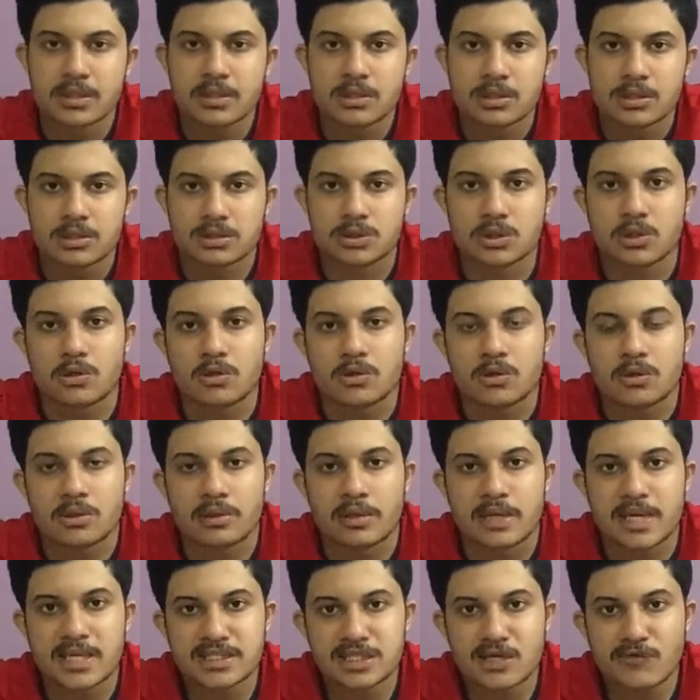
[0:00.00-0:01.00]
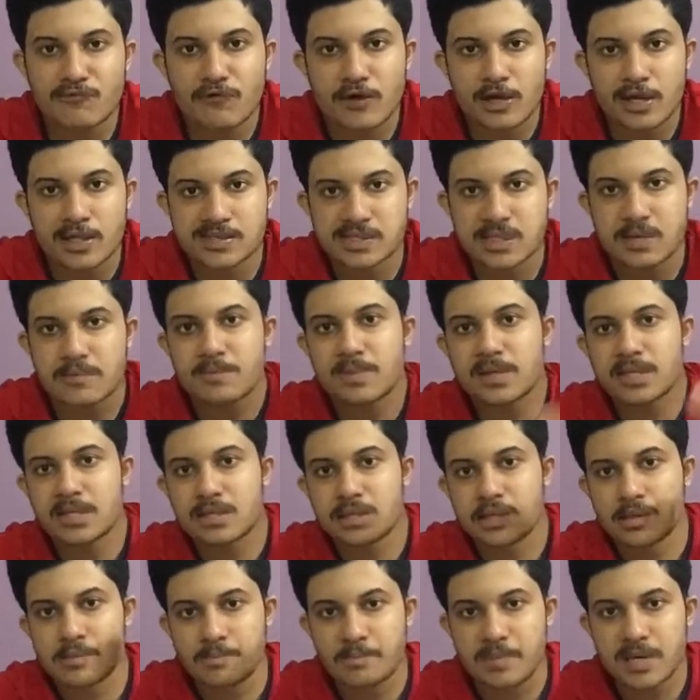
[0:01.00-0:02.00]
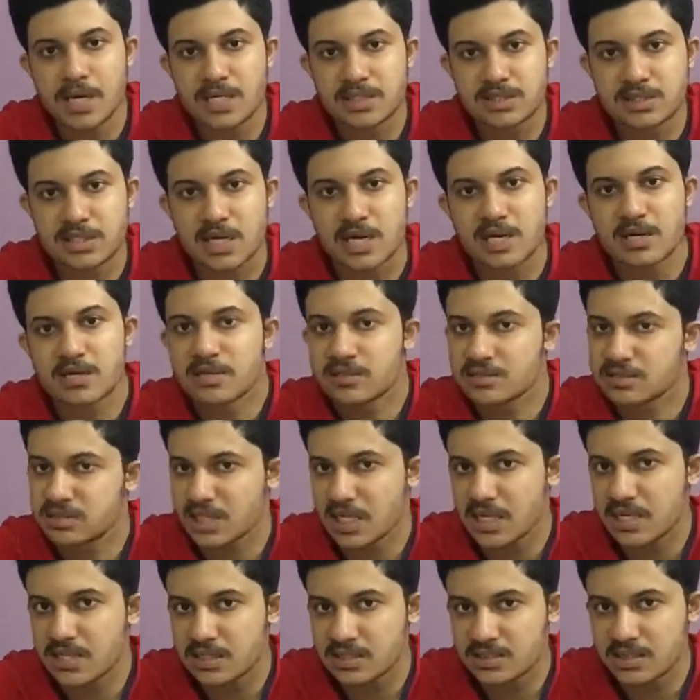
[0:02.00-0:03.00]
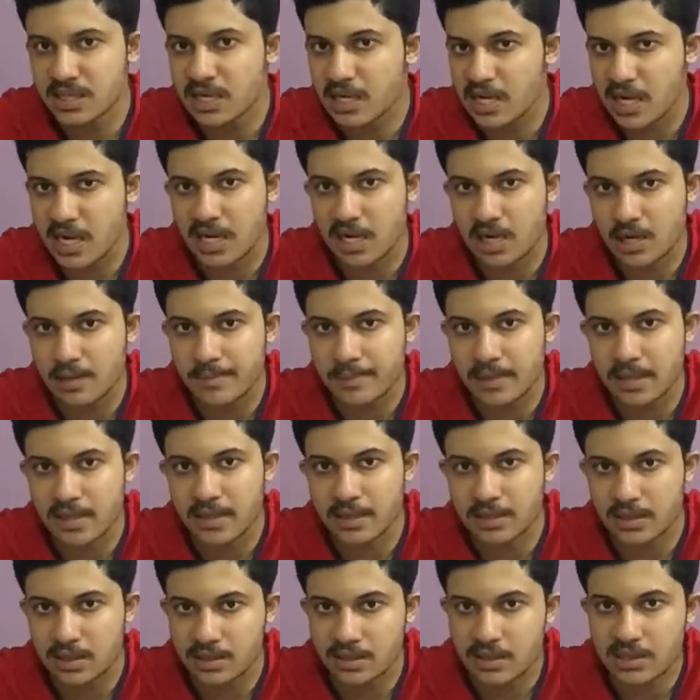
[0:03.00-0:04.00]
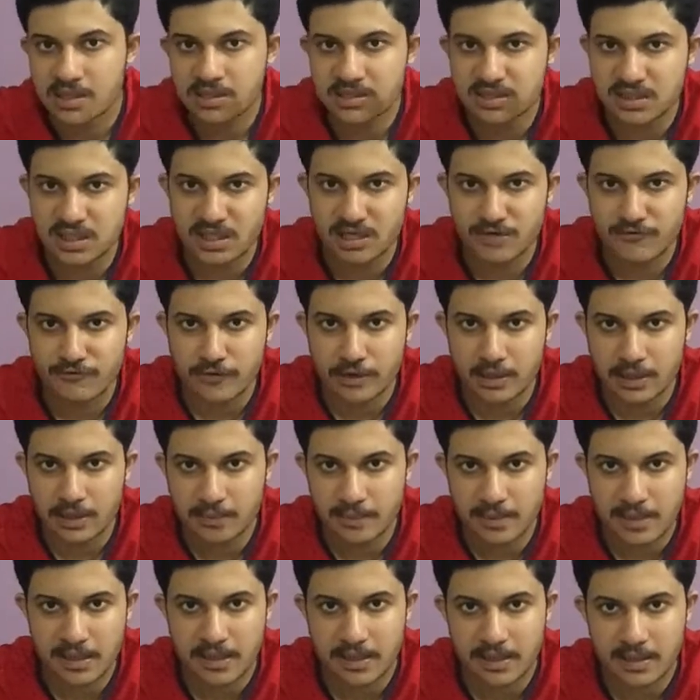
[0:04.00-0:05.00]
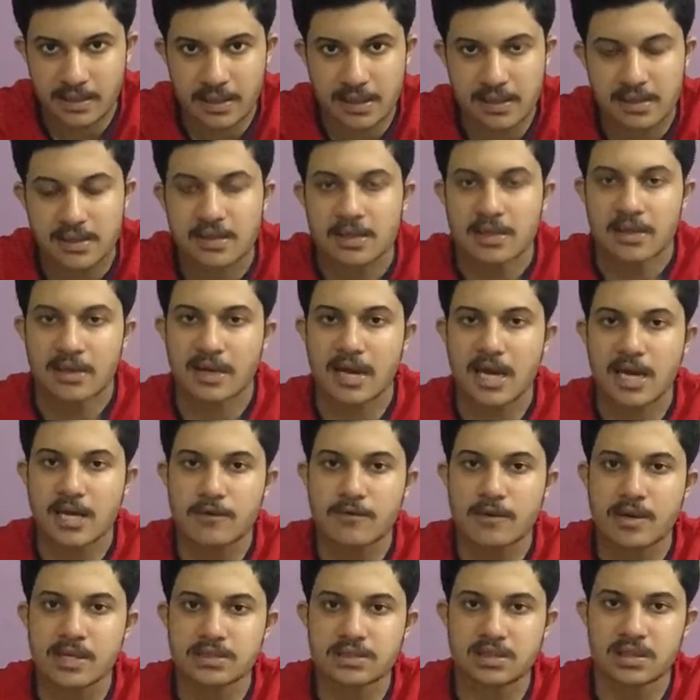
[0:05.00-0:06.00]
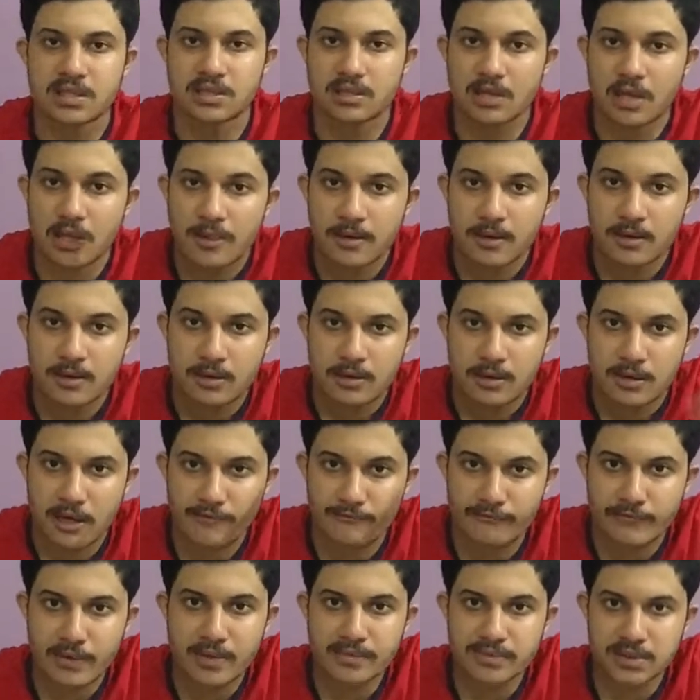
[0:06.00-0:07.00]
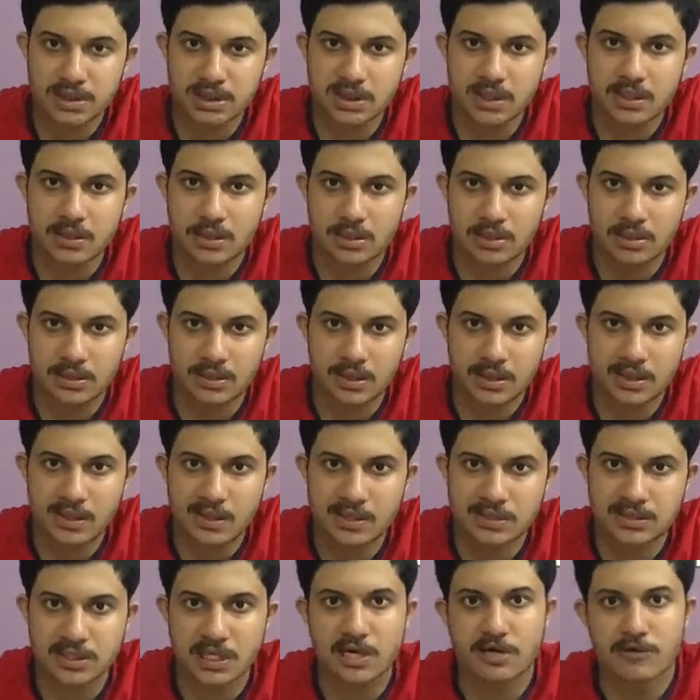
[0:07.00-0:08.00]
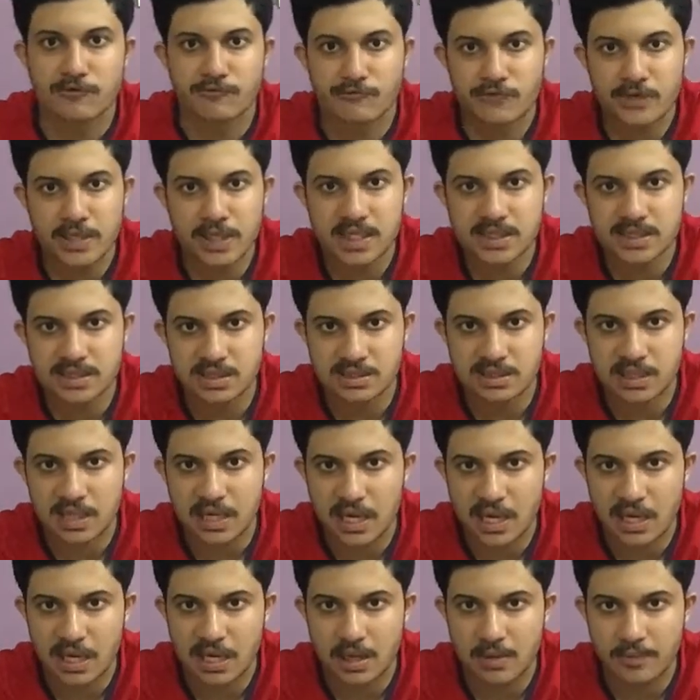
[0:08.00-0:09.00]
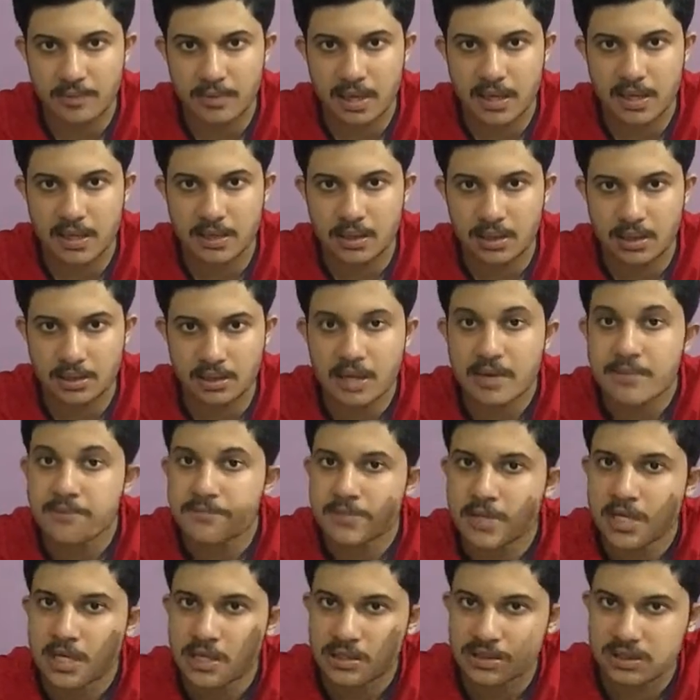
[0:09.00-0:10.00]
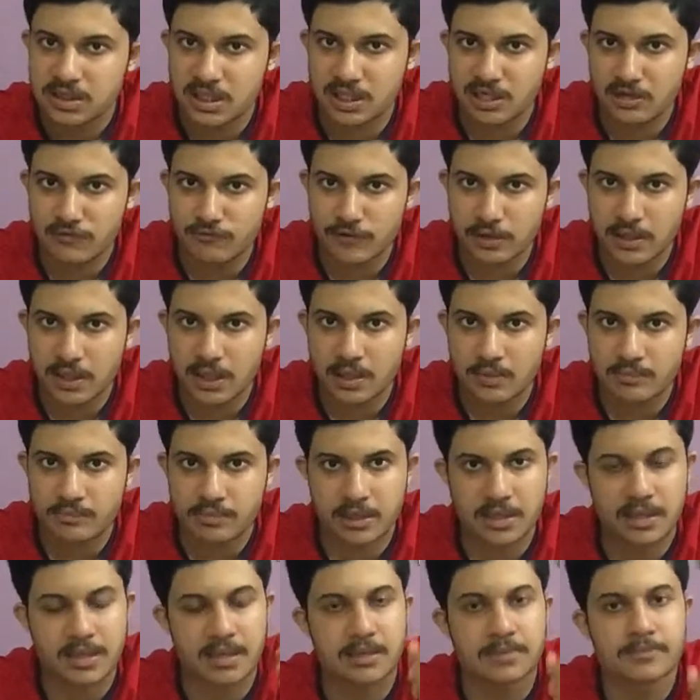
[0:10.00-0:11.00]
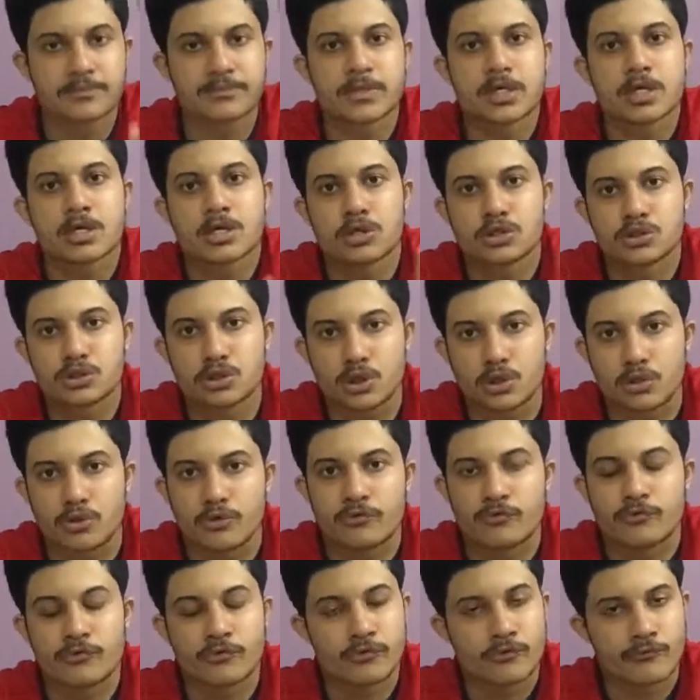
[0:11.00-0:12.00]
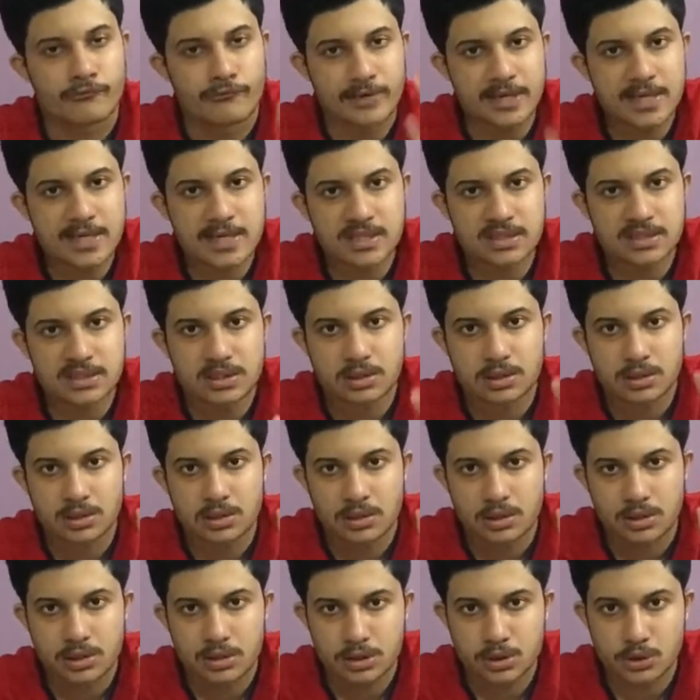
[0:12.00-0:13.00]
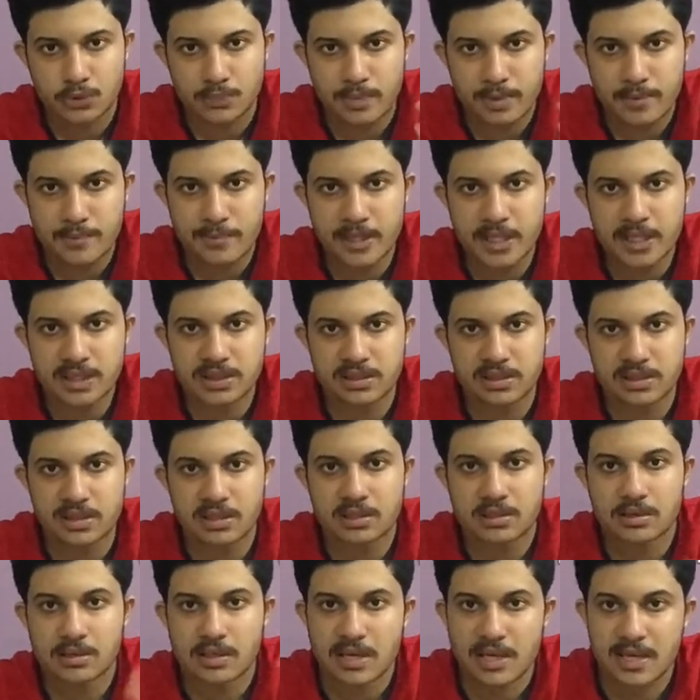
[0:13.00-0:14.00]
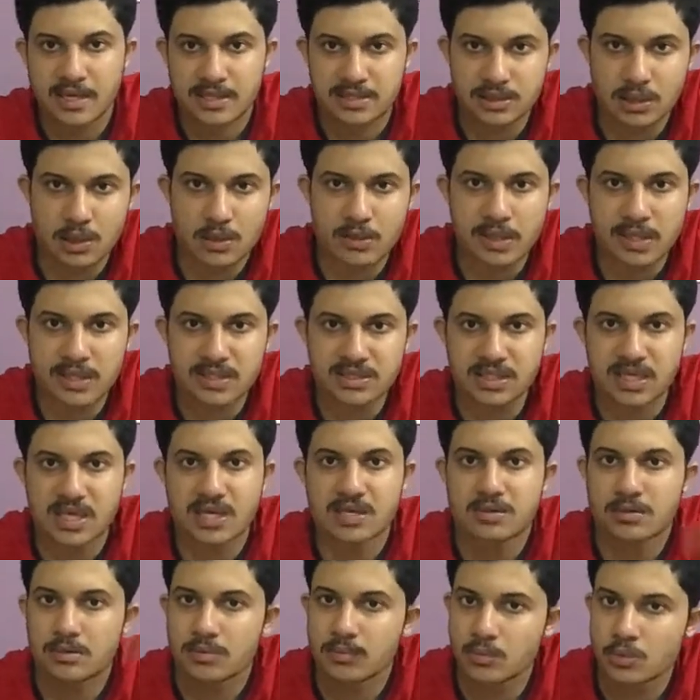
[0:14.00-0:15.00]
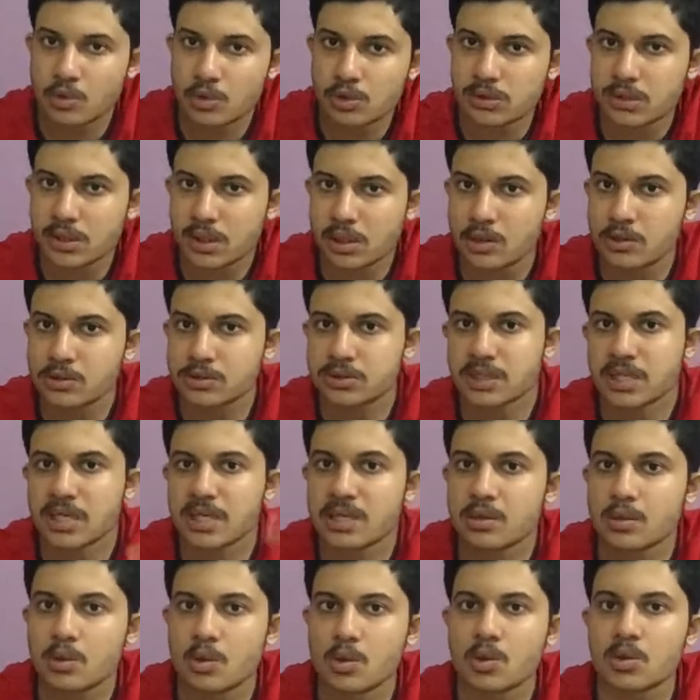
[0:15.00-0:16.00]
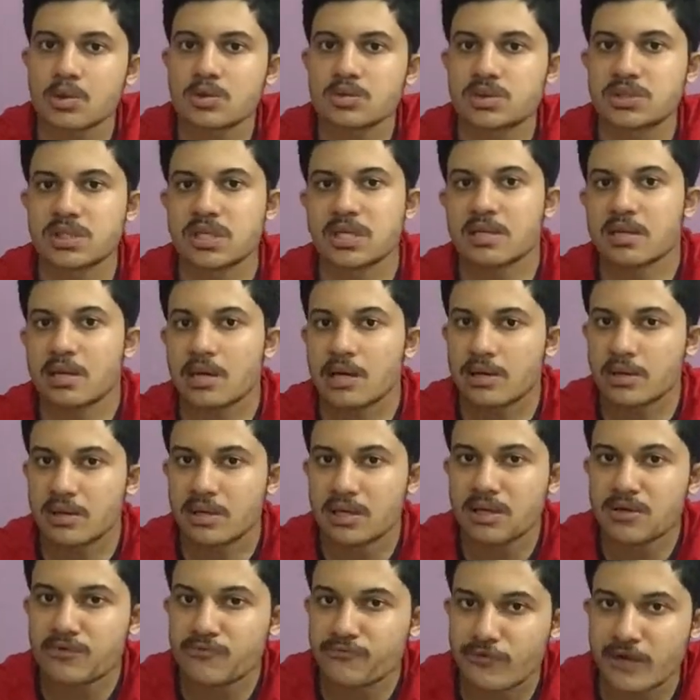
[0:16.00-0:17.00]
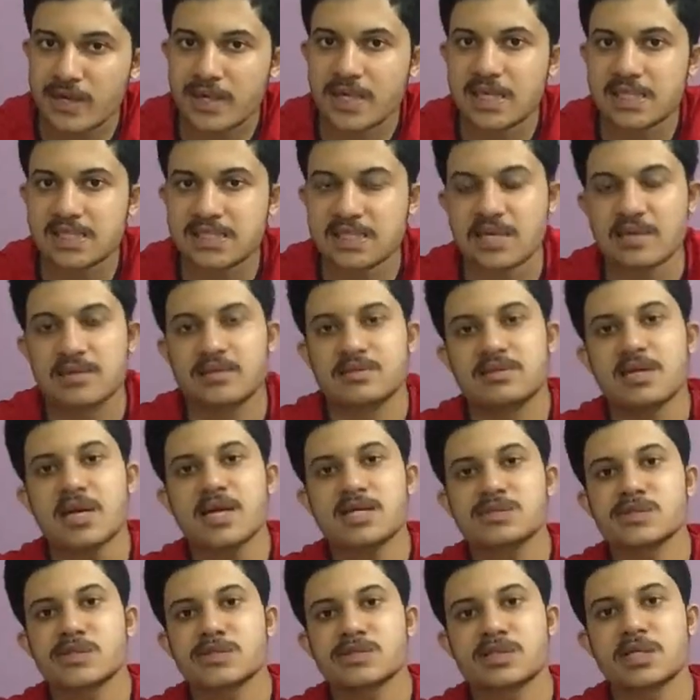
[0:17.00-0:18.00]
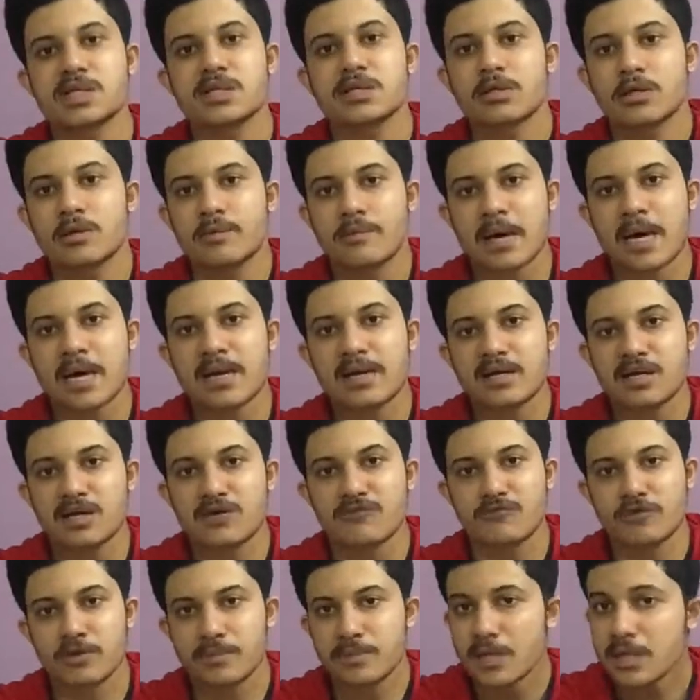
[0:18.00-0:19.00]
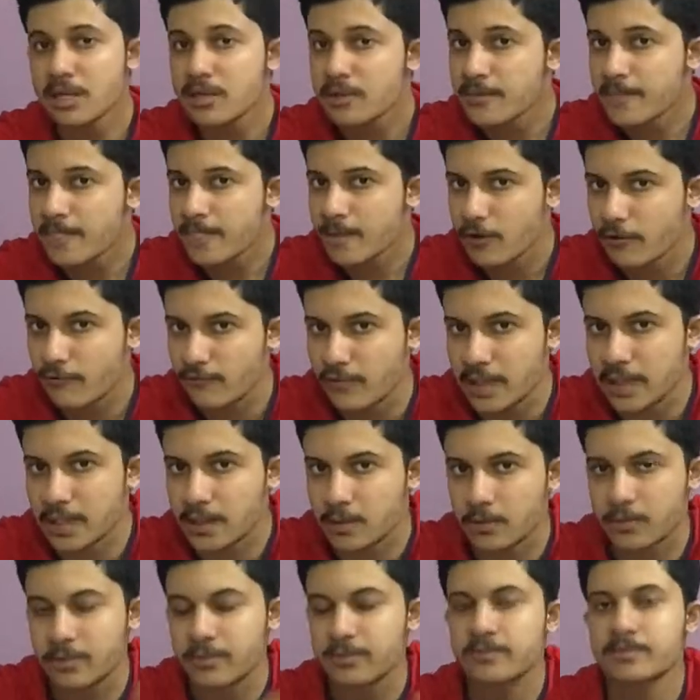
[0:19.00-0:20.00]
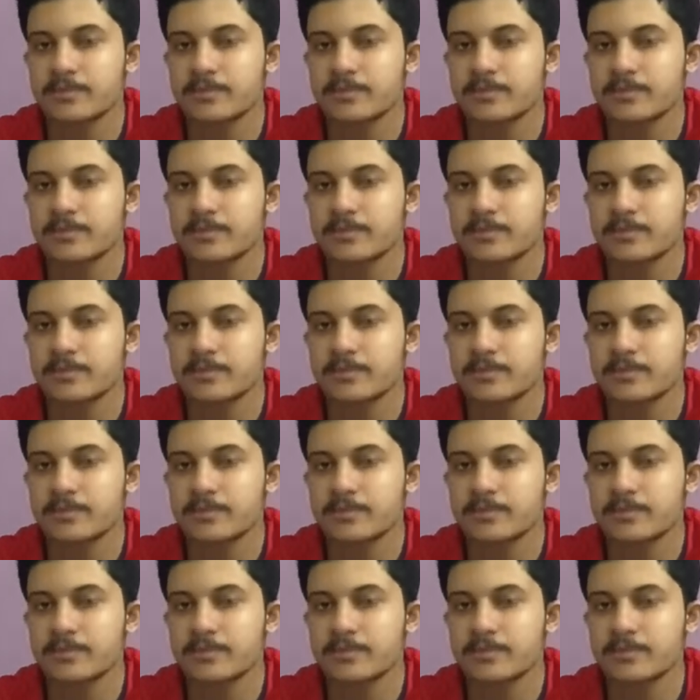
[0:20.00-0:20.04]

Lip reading: So, let's say for example, in your birth chart, Sun is the Karaka planet or the significant planet, right? Likewise, in your Navamsa chart or the D9 chart, Venus is the Karaka planet or the significator planet. So, Venus should be placed in an exalted sign, Mool Trikon sign, own sign or in a friendly sign. That shows that your married life will be very good.